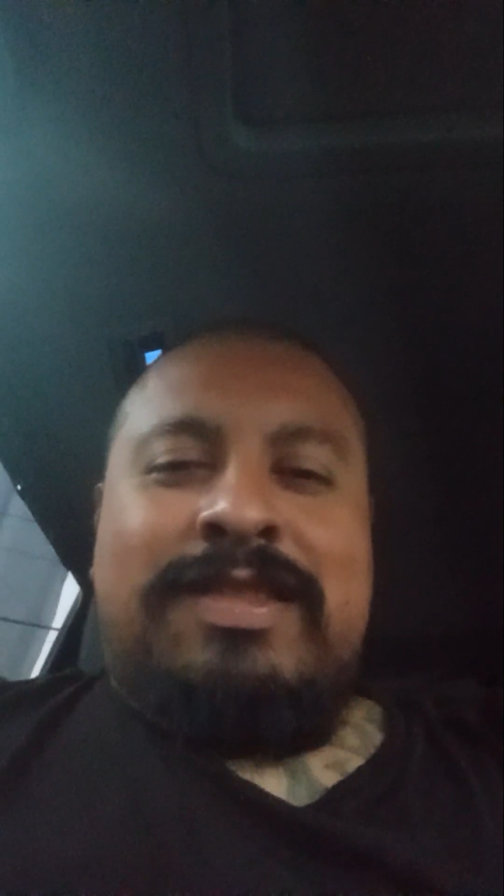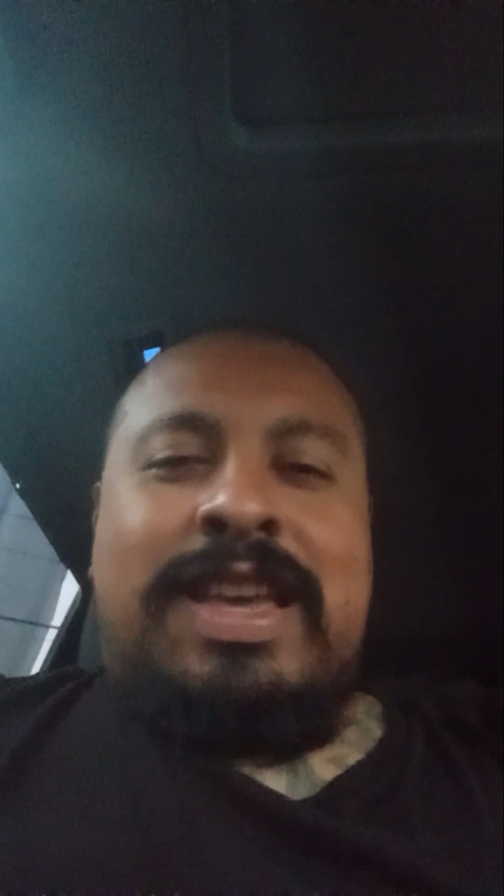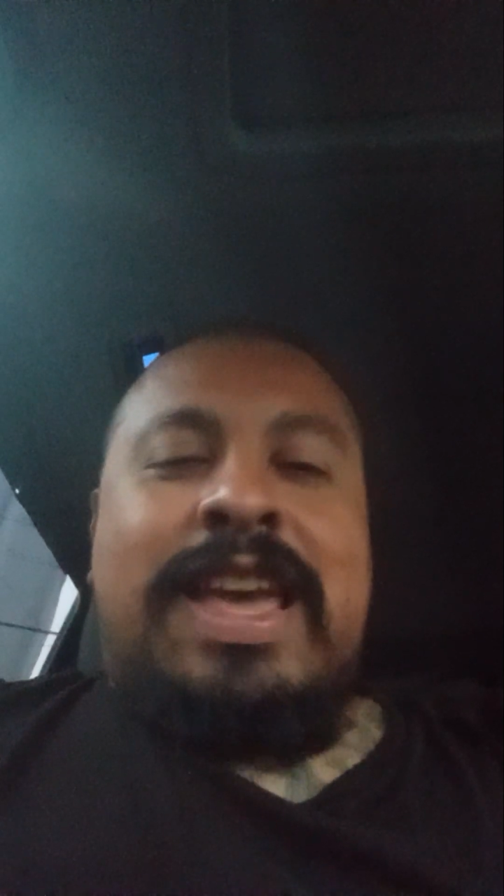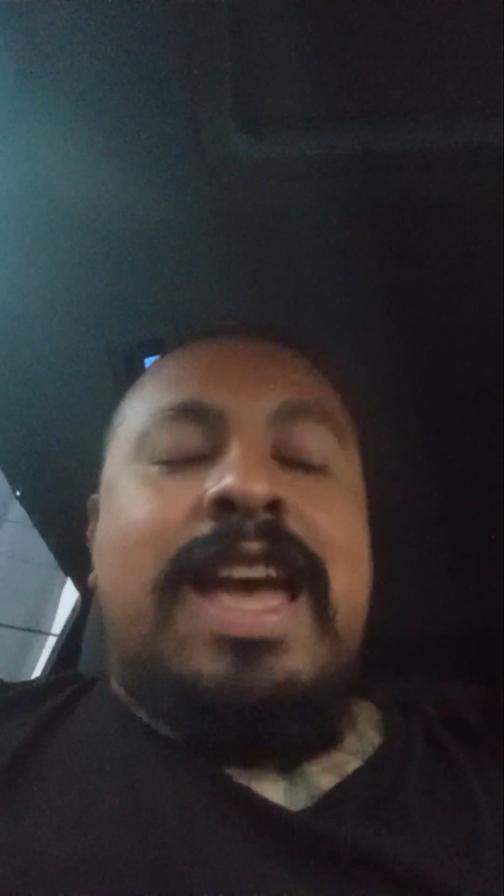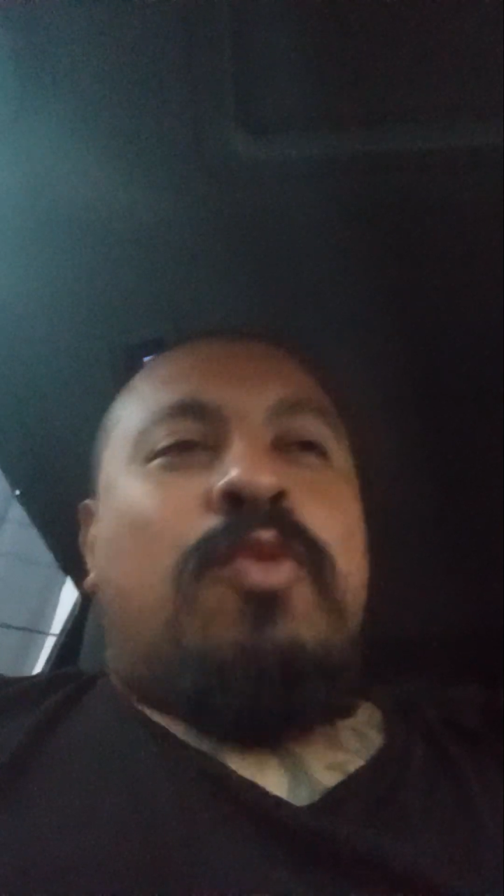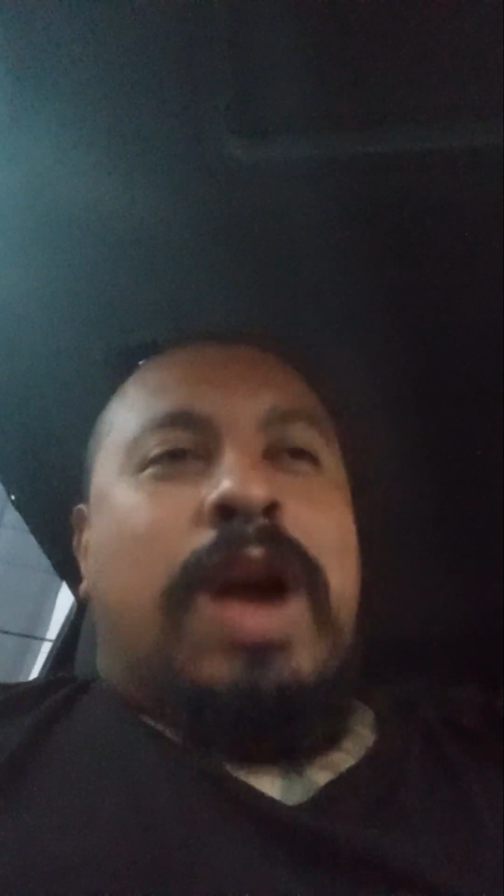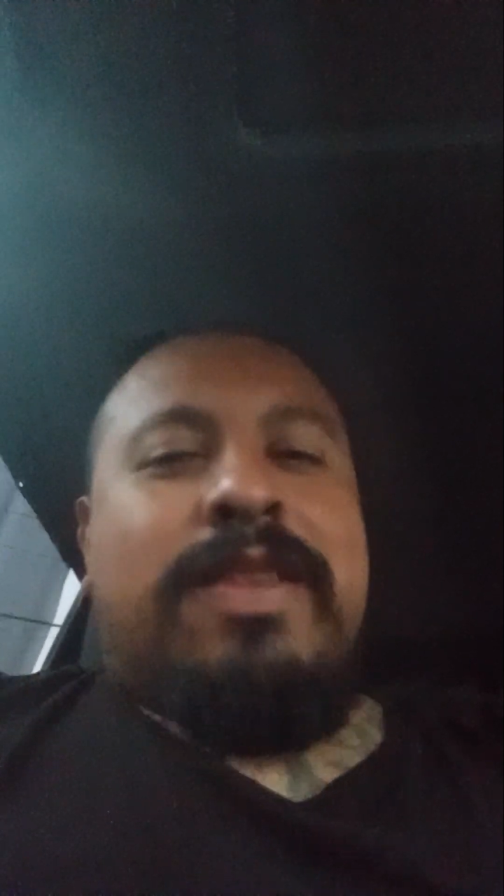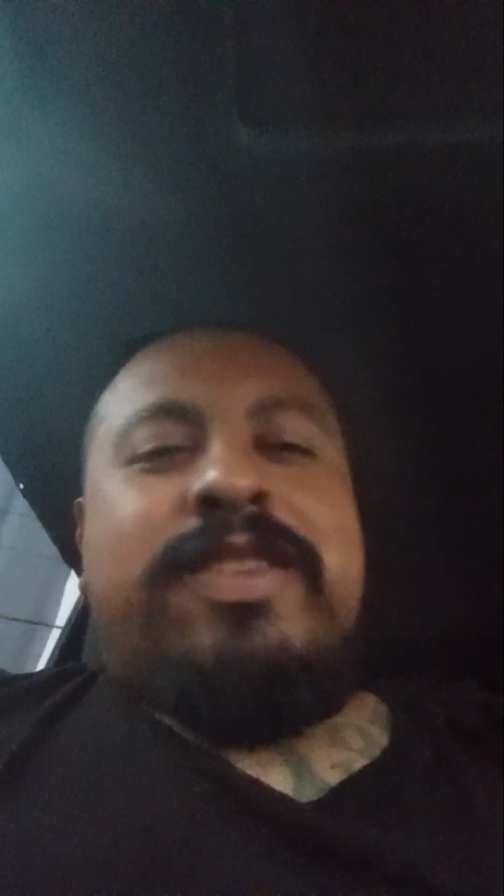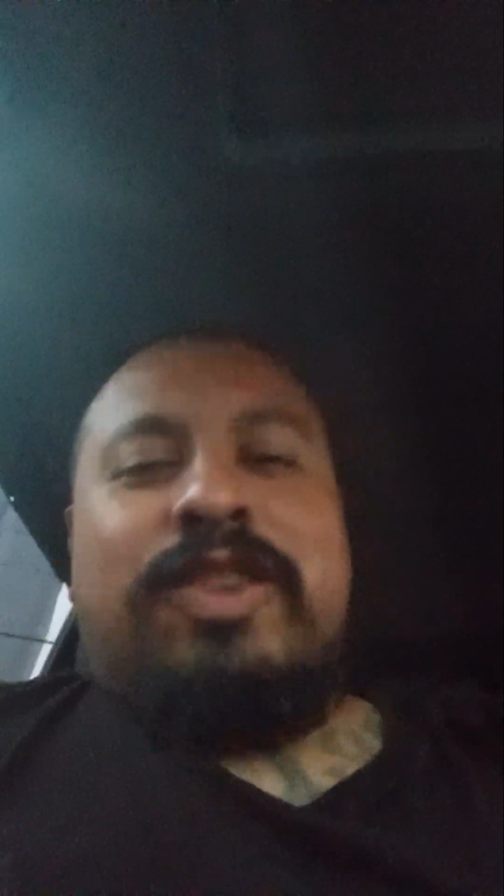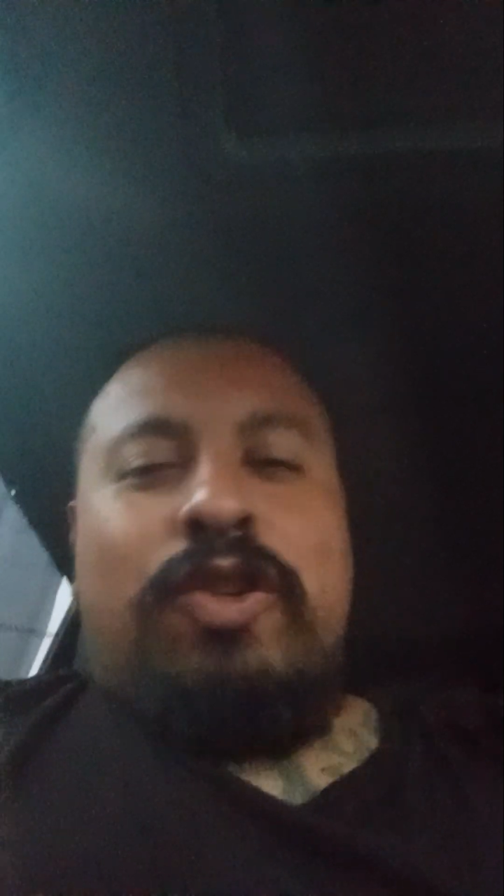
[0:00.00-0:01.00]
And why,
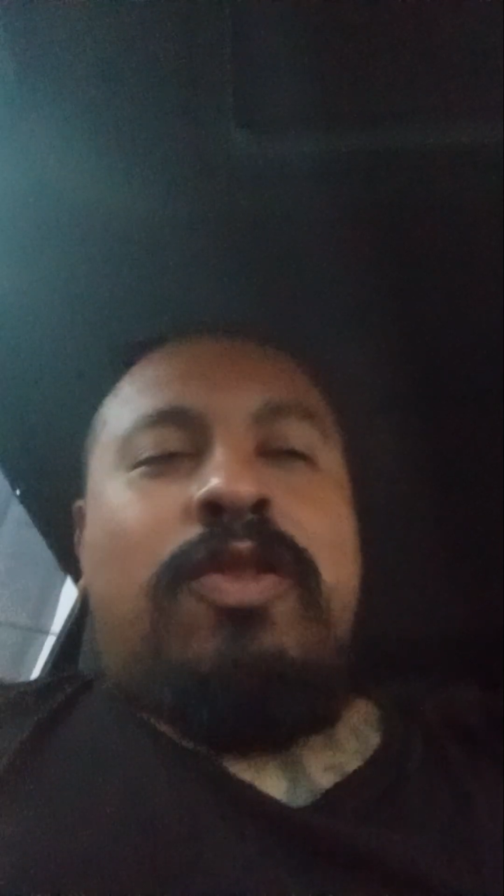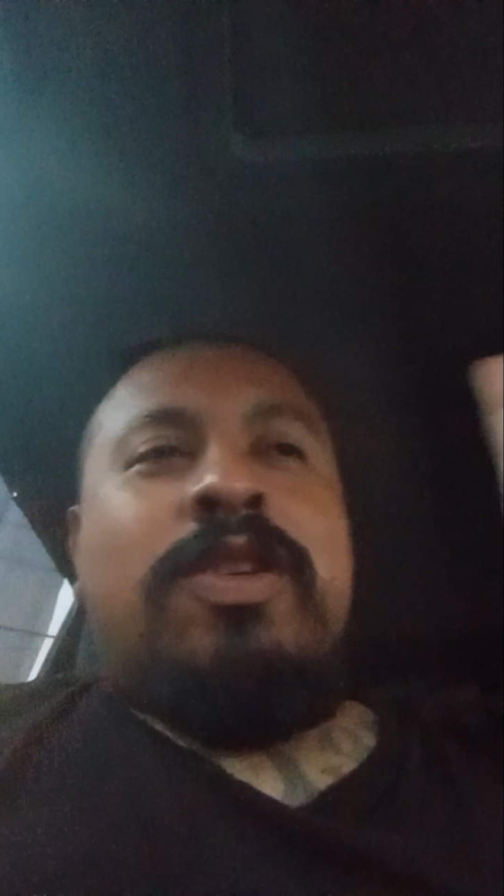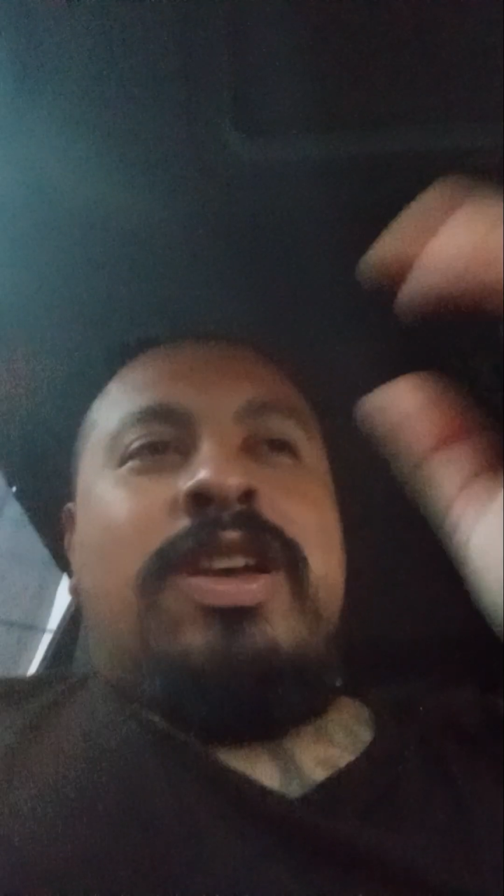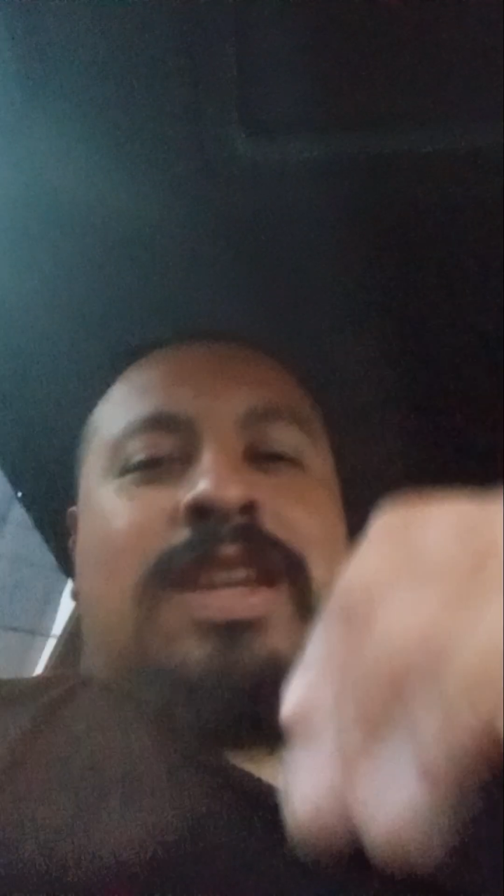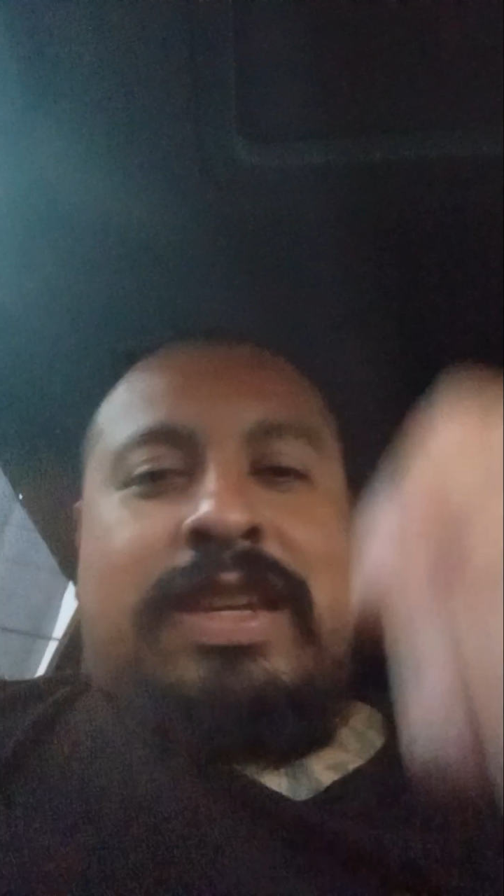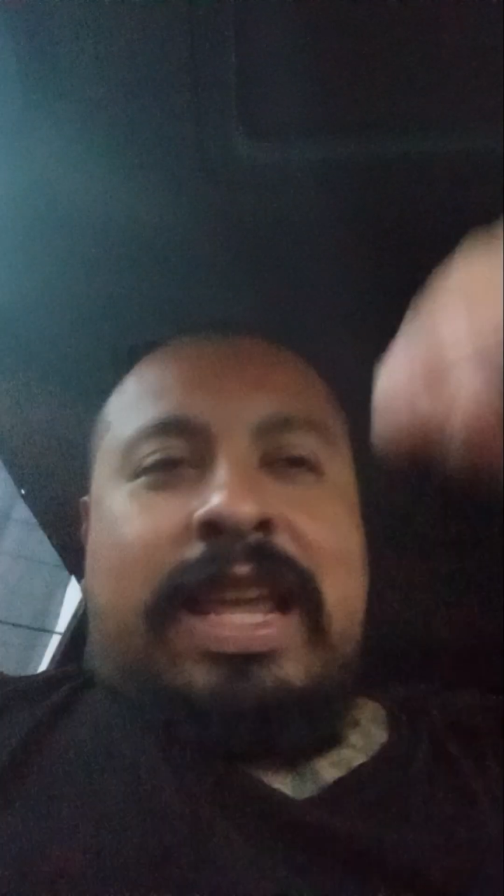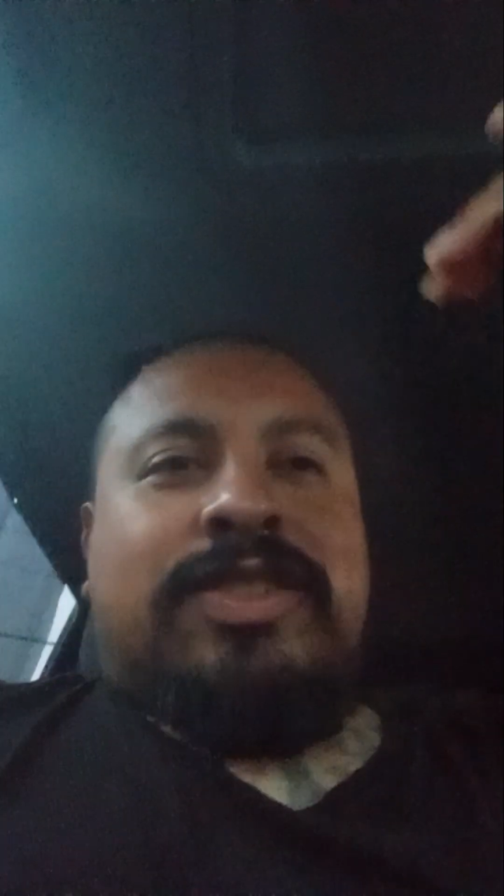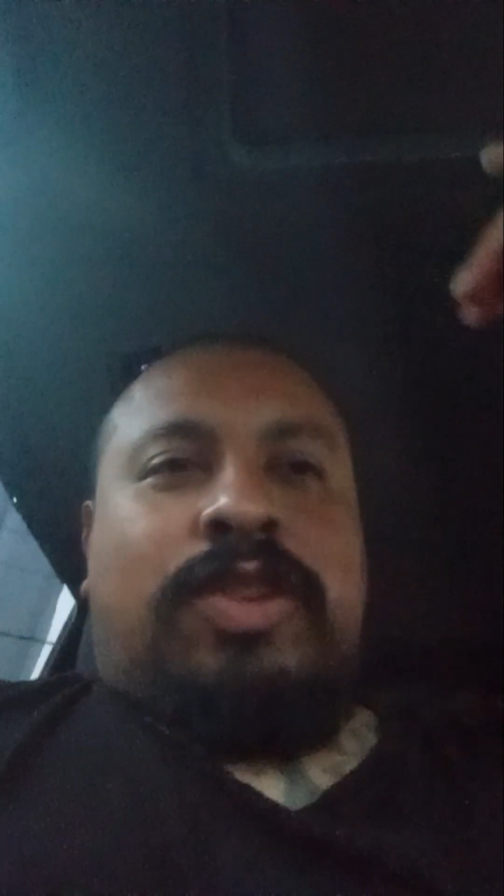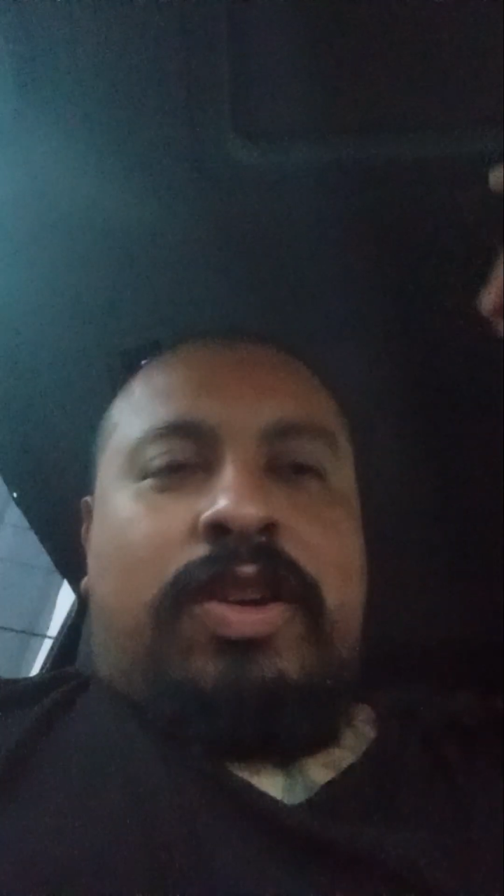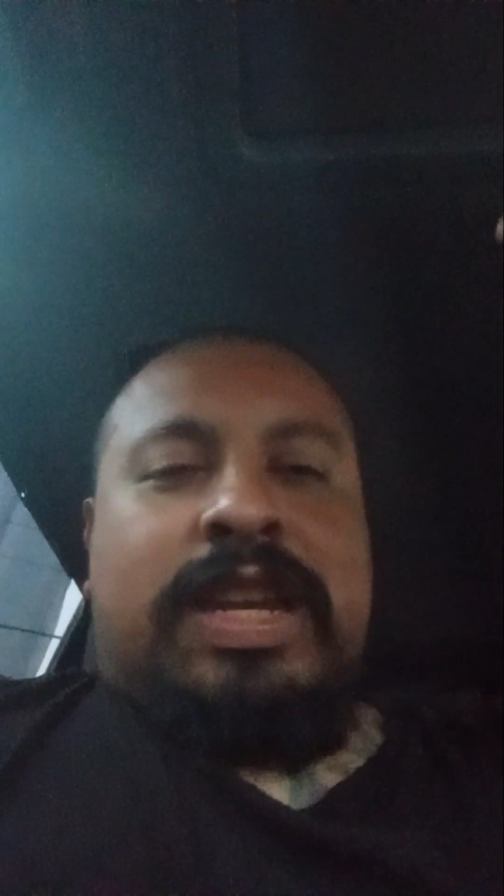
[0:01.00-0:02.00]
they
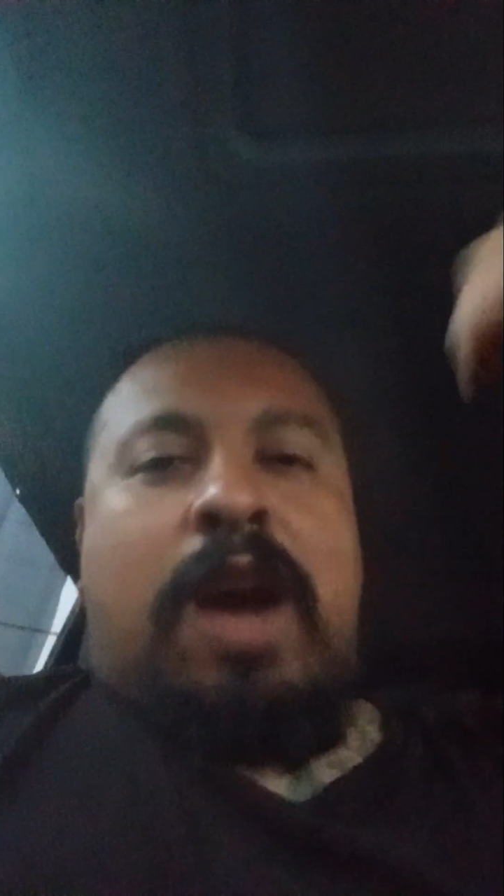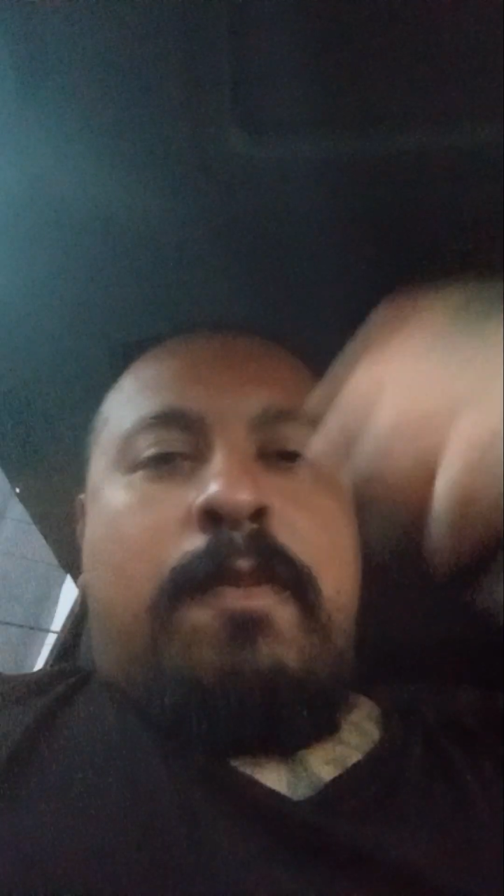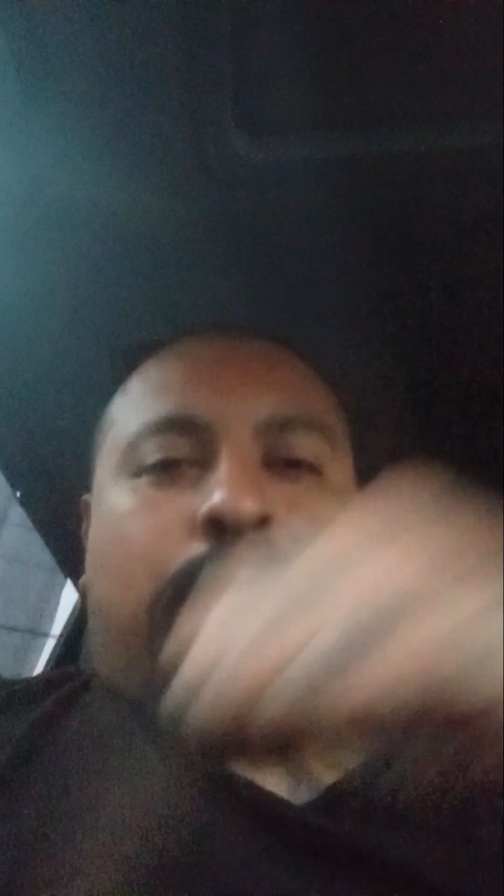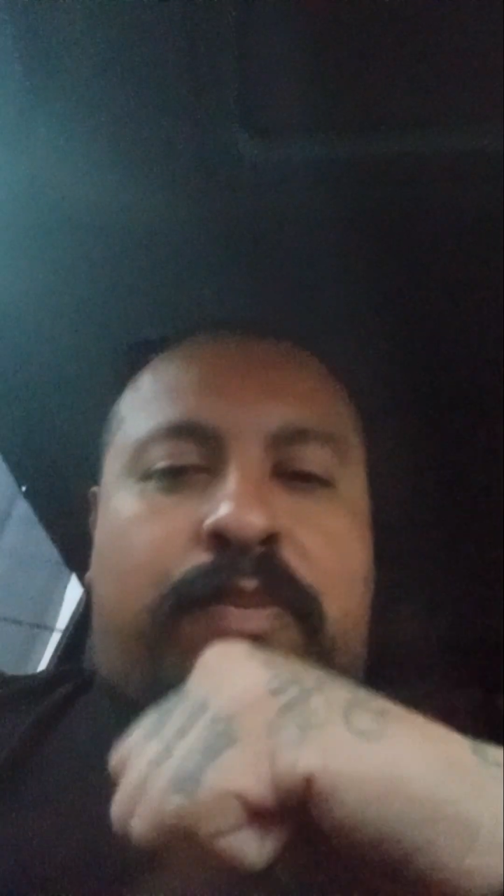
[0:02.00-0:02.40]
started now,